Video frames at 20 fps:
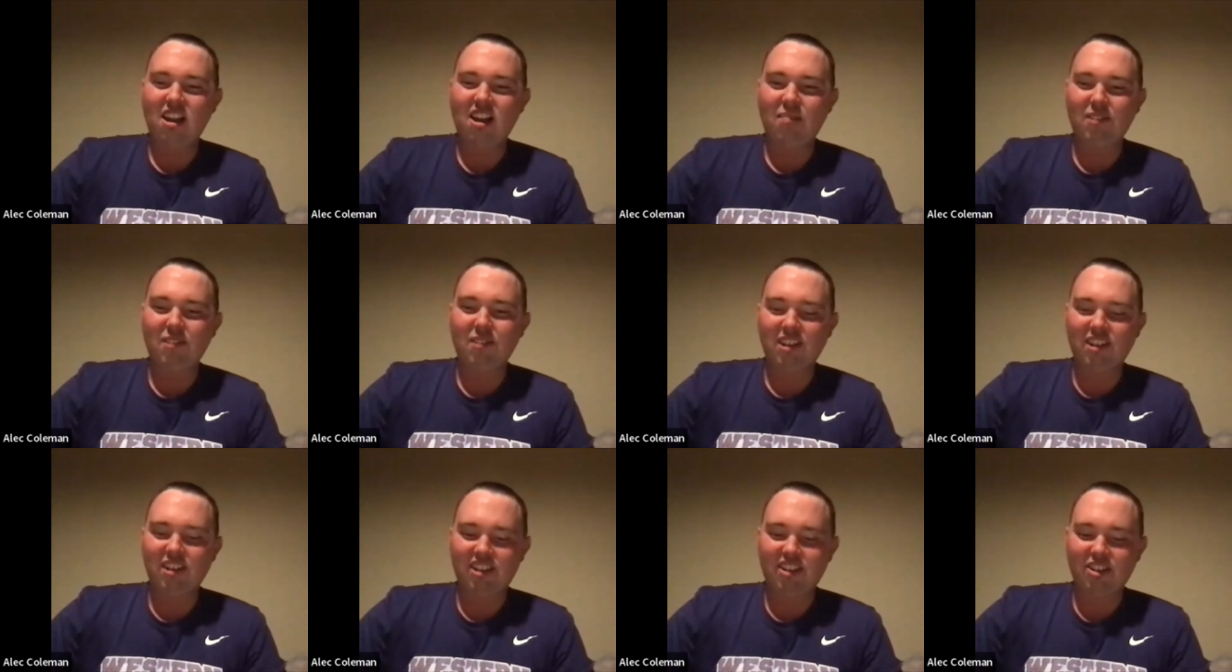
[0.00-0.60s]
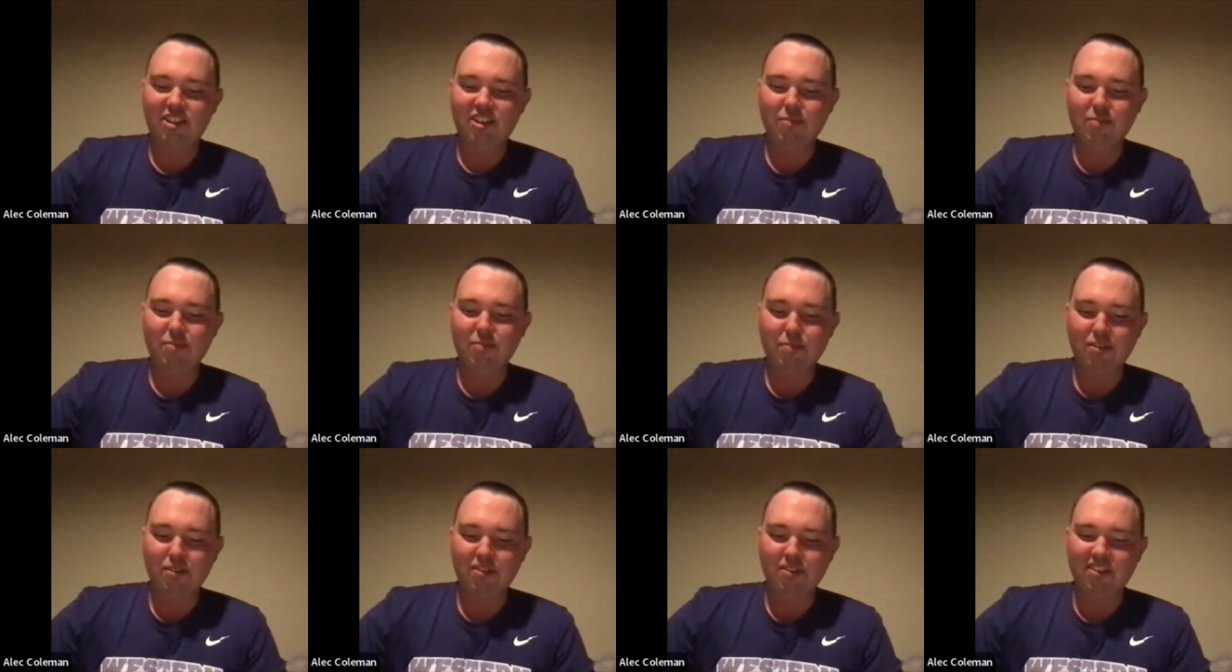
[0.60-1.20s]
I'm not here to be a
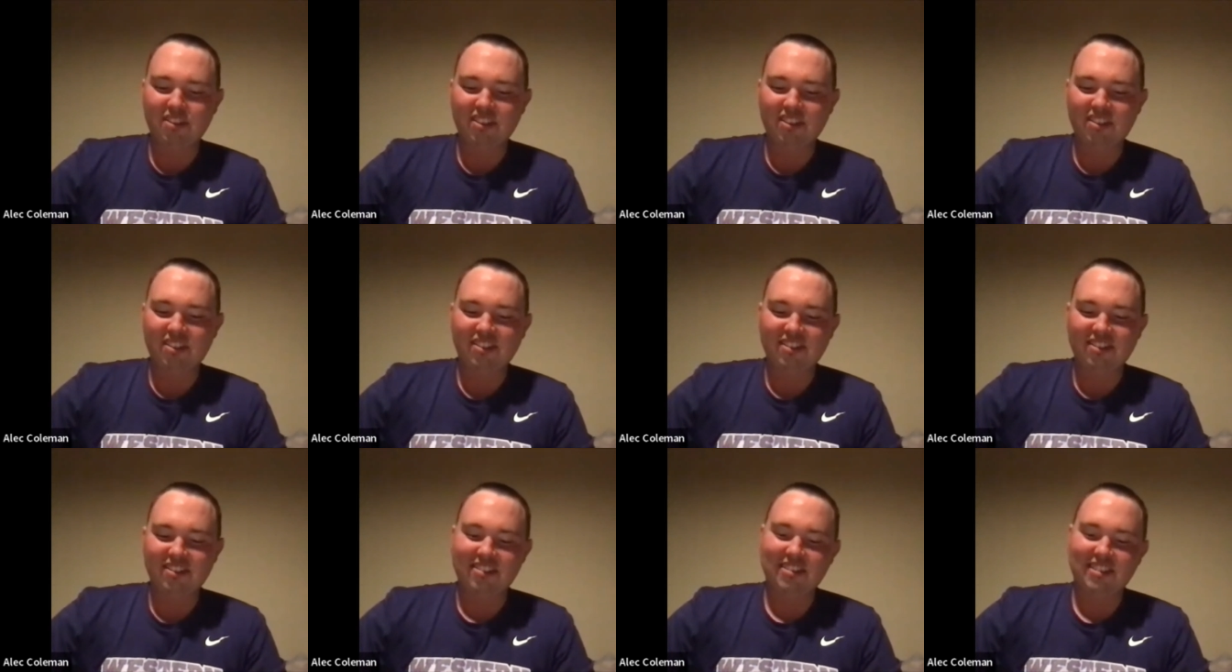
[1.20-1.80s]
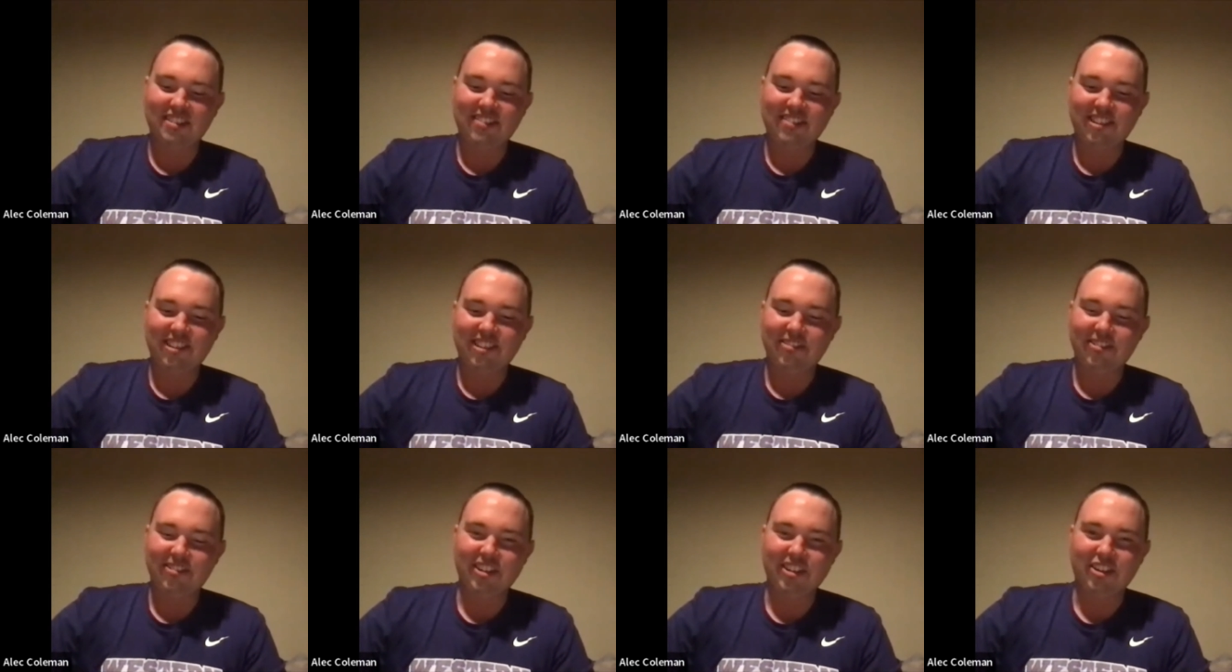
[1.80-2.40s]
pussy, so if they
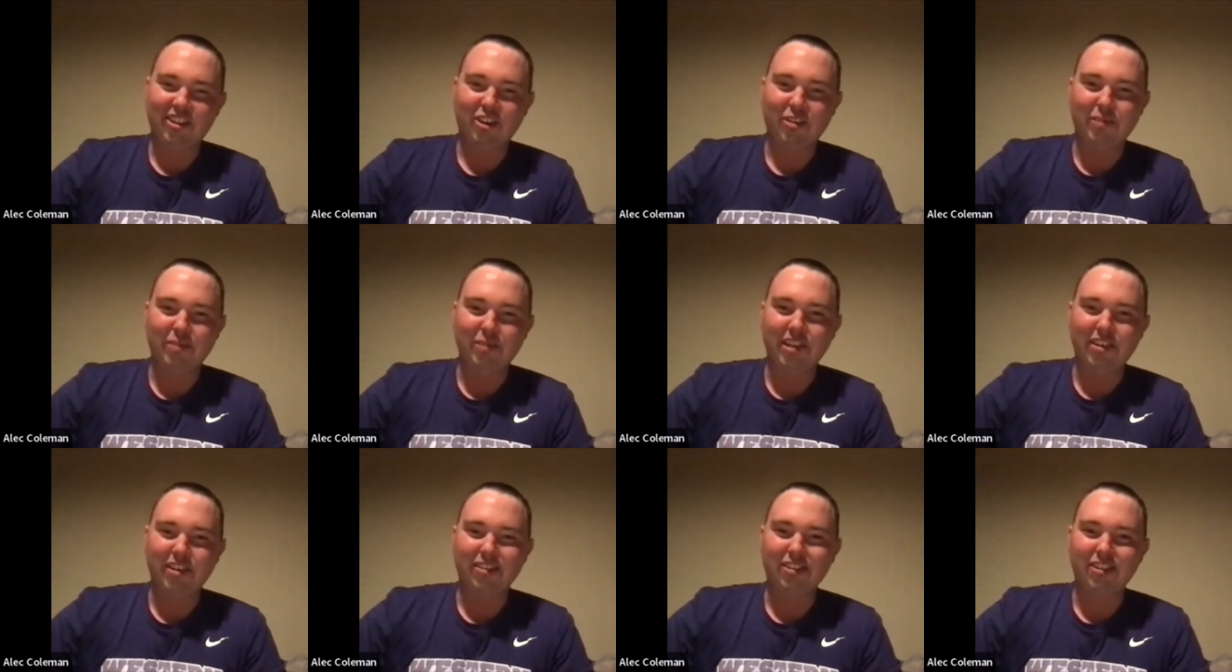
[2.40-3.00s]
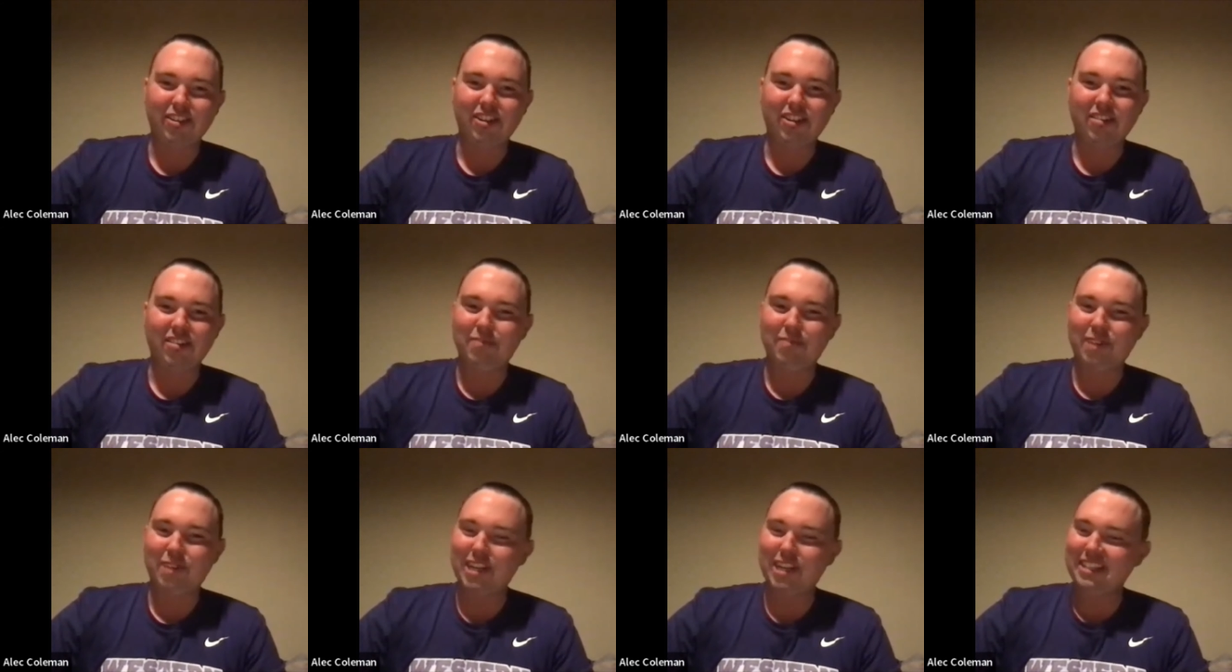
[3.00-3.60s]
want to call me out, or
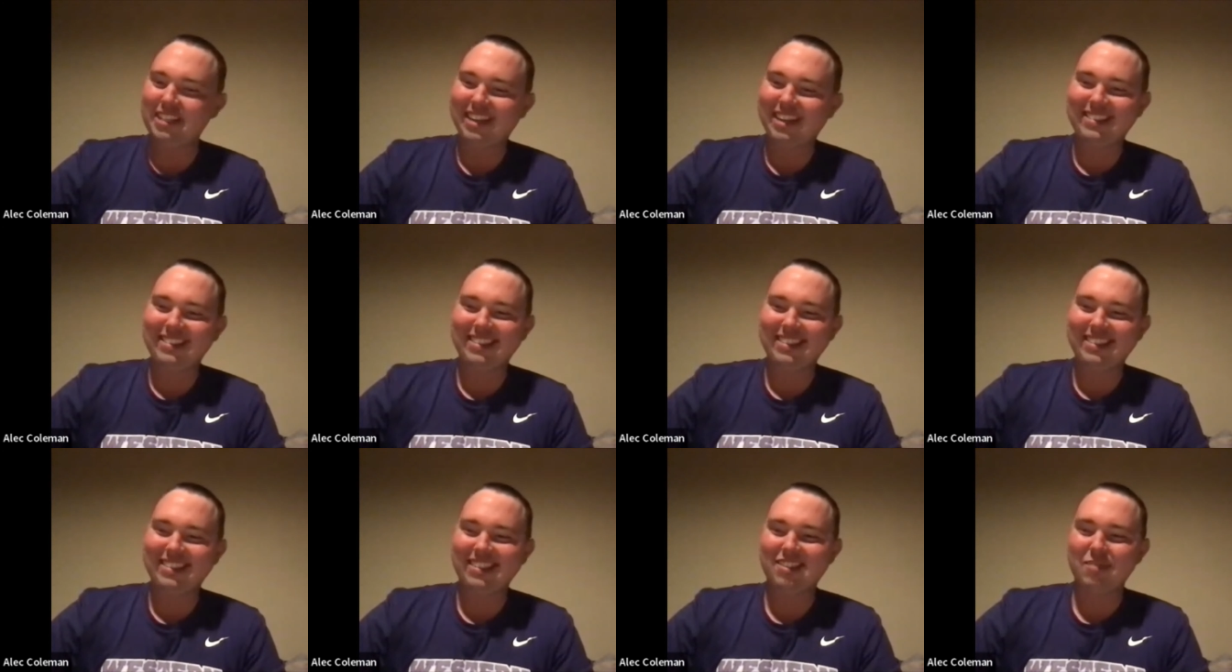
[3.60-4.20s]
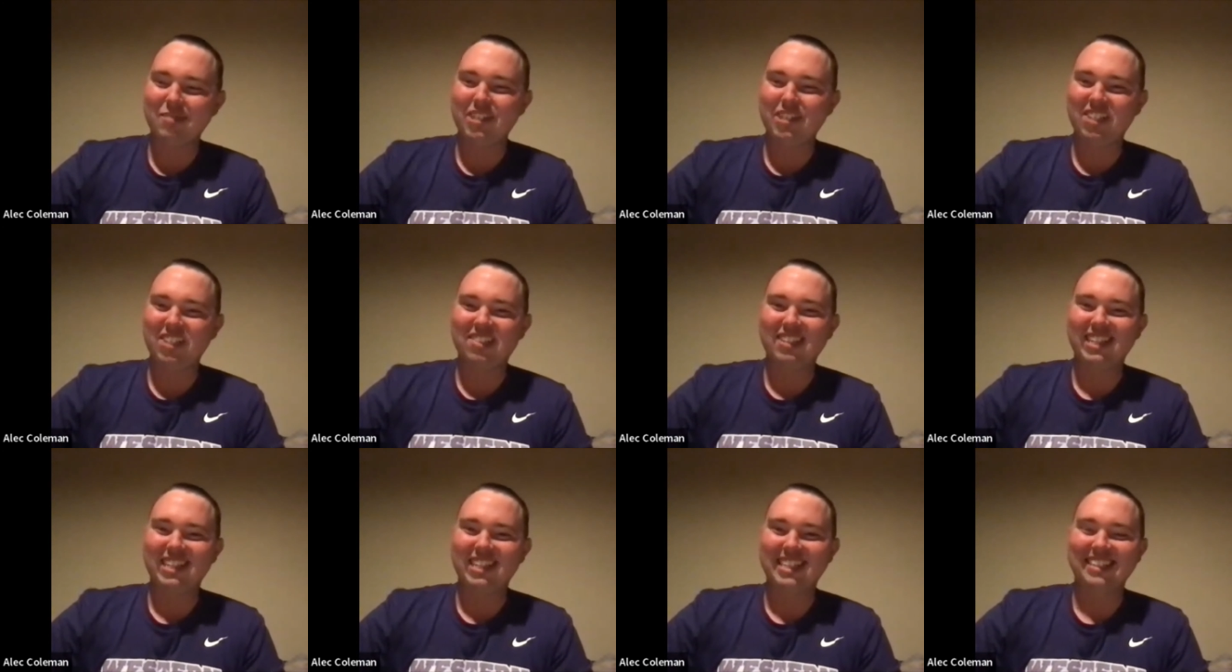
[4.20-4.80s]
my dad says the
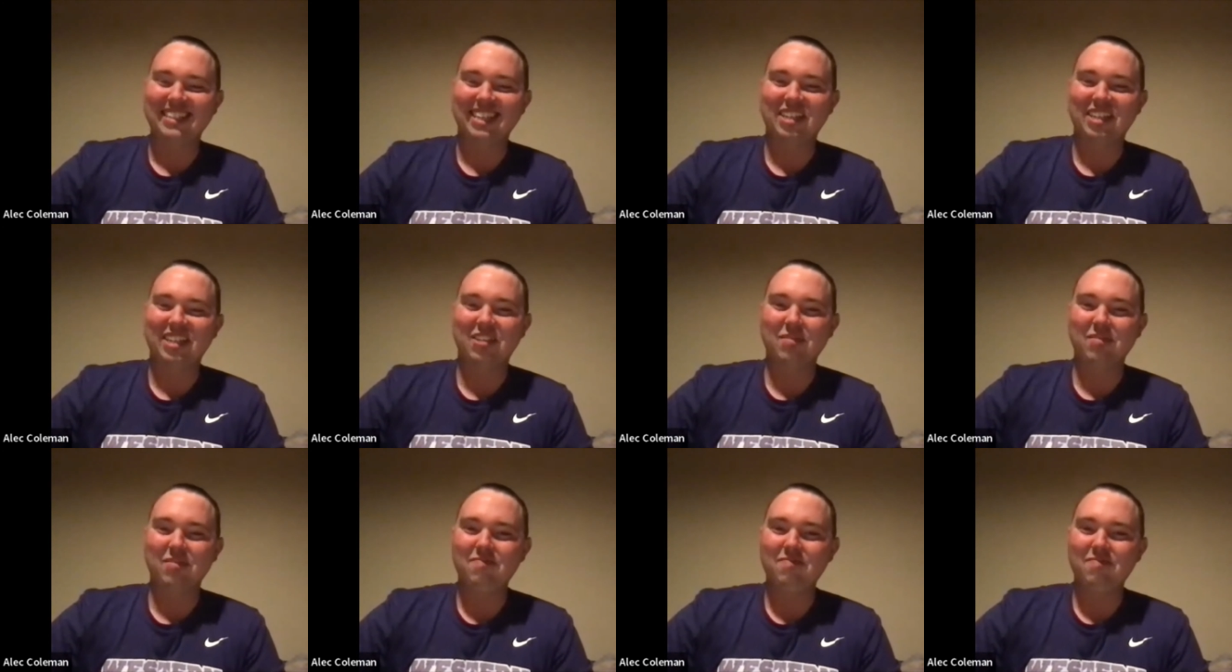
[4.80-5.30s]
biggest thing is like